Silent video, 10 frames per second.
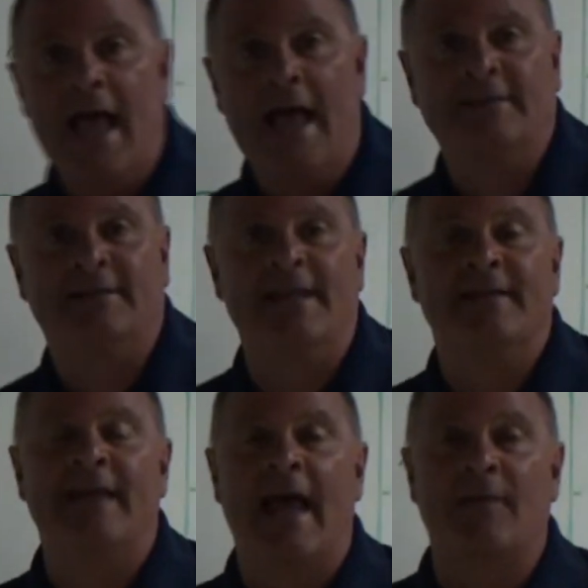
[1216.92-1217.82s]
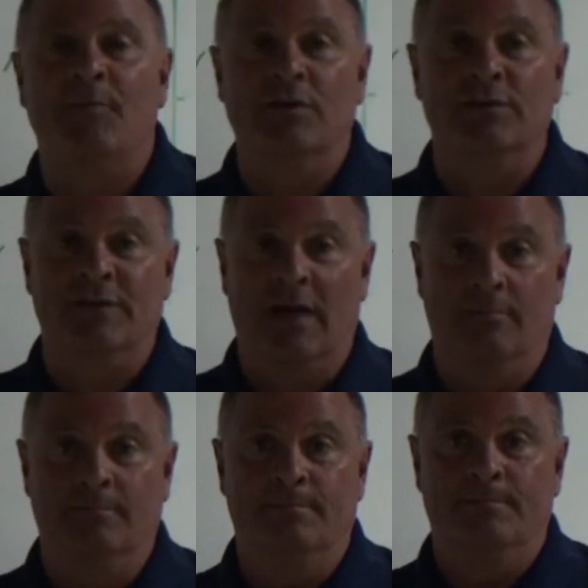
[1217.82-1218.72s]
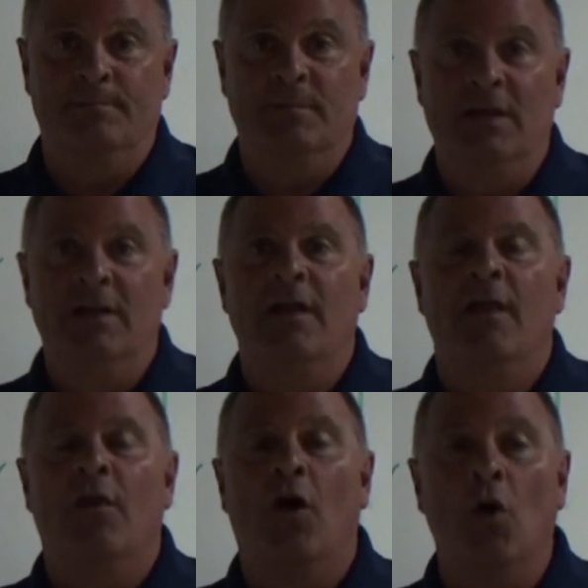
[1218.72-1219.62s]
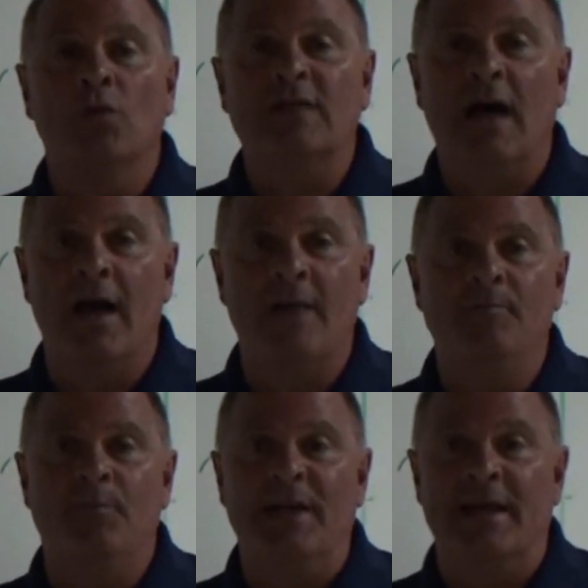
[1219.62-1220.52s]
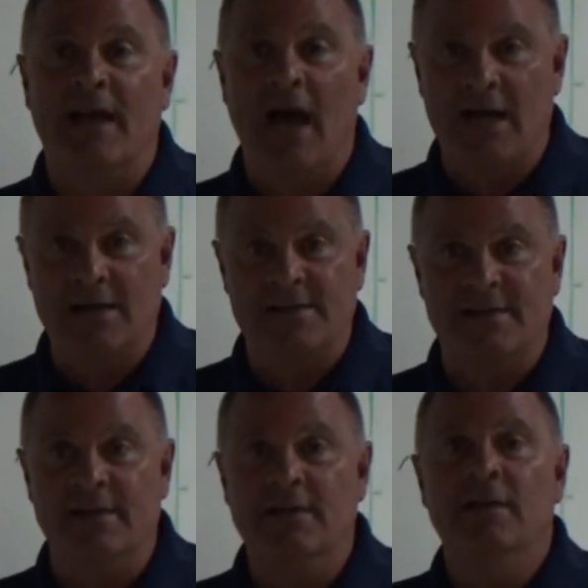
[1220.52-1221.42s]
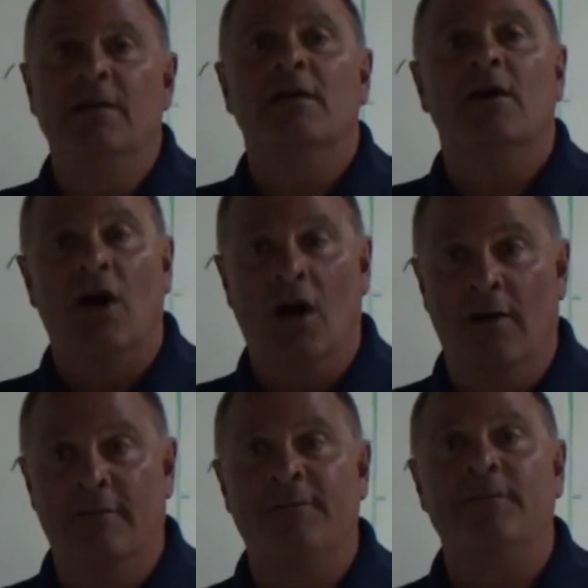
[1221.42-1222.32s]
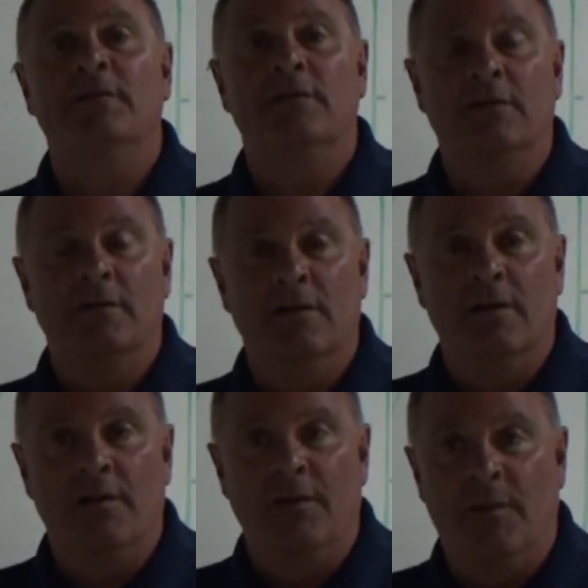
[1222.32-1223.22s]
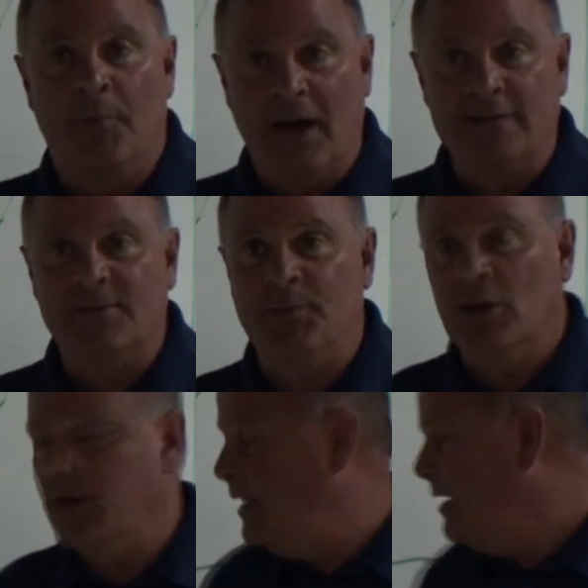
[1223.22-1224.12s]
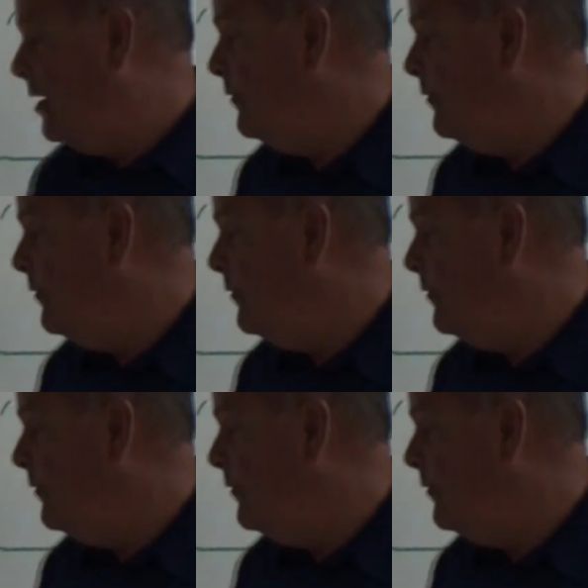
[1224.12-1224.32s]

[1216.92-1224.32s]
as the attack builds up. The whole time being cognizant of the possibility